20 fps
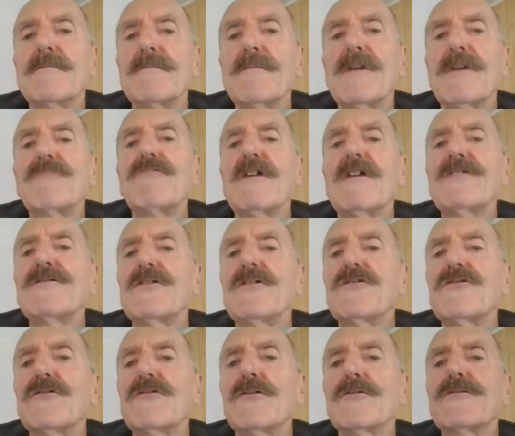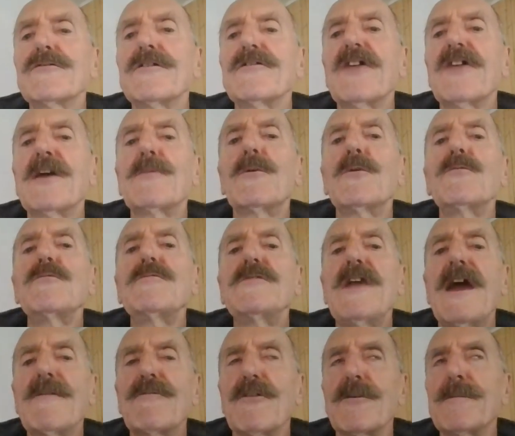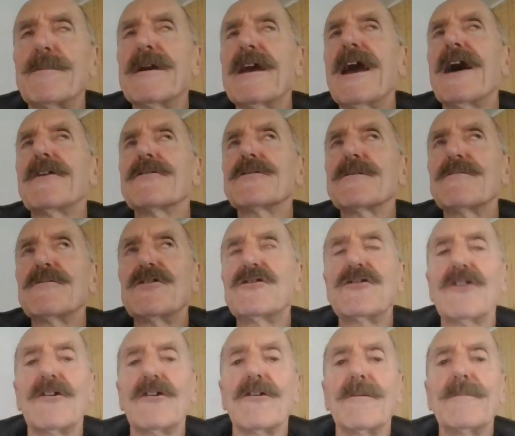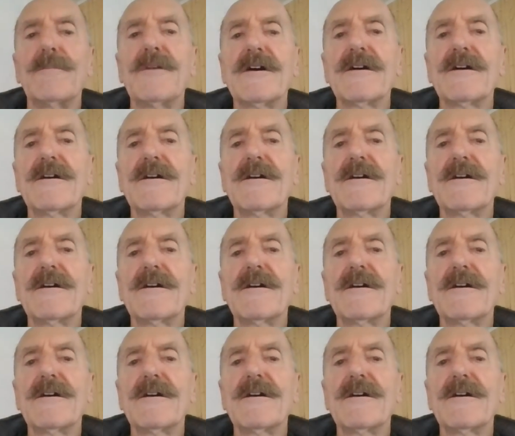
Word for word: may rest assured that they will never be out of a job.